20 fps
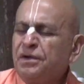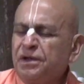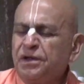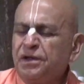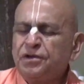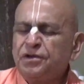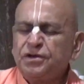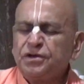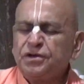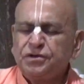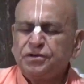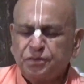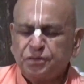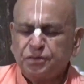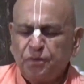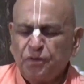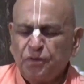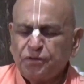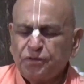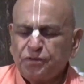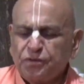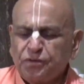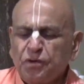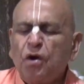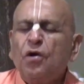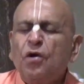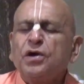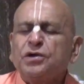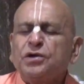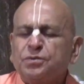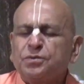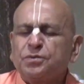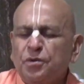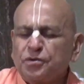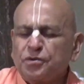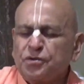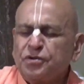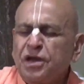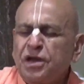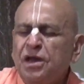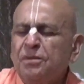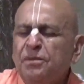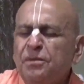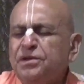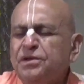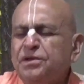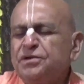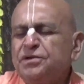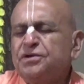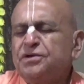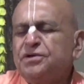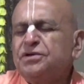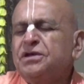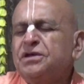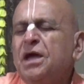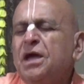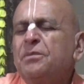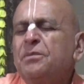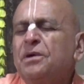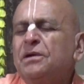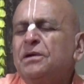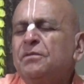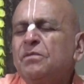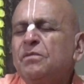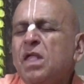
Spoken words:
he is supposed to deal with his disciple.